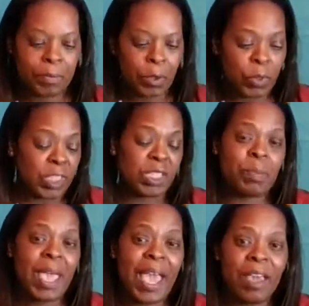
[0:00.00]
with this
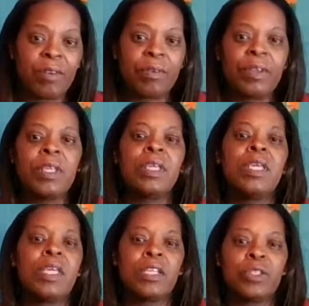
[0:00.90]
pattern
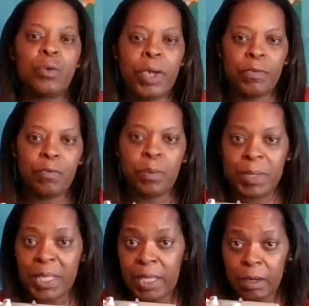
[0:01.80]
is great for
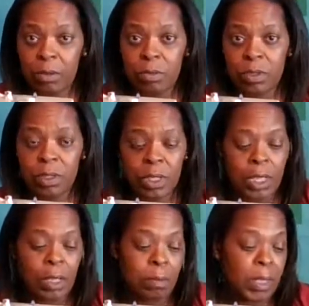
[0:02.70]
beginners
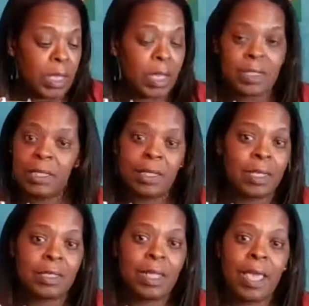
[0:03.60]
because it
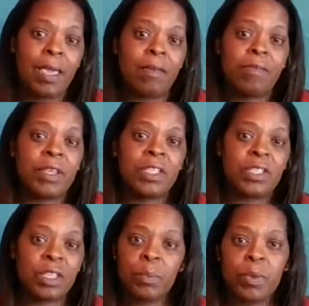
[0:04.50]
doesn't have any
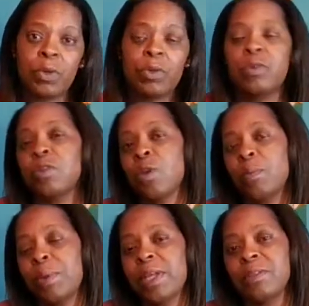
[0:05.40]
zippers or
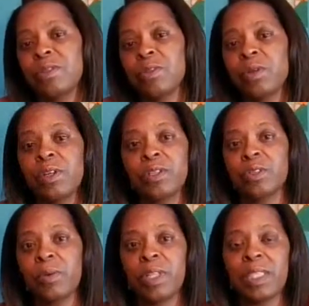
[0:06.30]
buttons or hooks
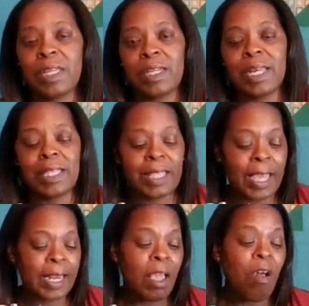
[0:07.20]
or anything like
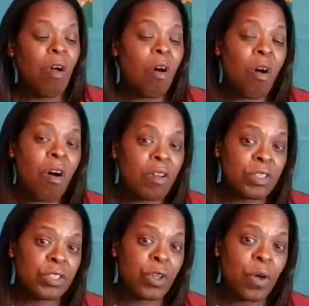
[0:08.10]
that.
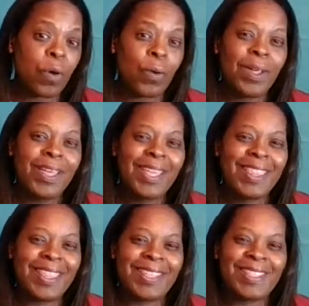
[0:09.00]
Also,
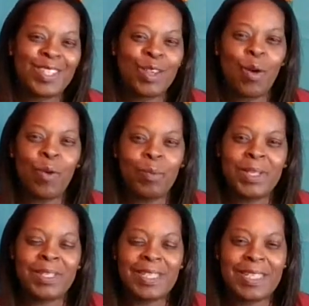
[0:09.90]
it's a
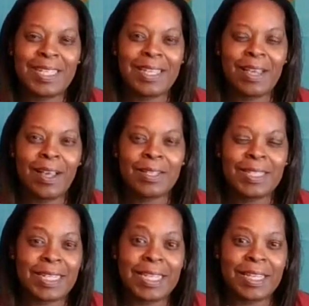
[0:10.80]
dolman
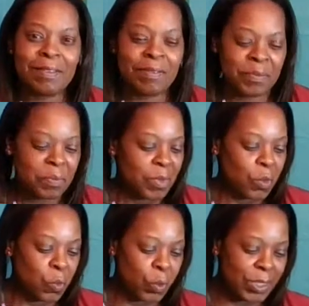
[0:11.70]
sleeve,
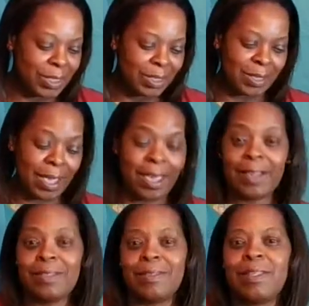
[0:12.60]
which is
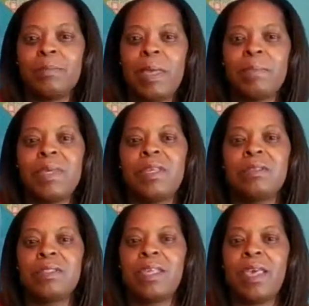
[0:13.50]
excellent. That
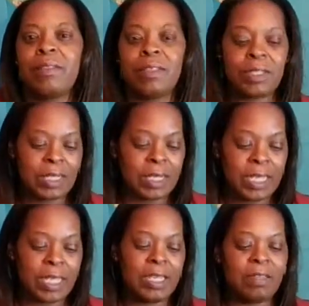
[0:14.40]
means that the
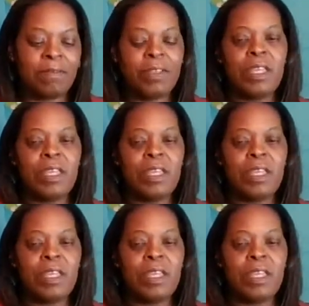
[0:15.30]
sleeve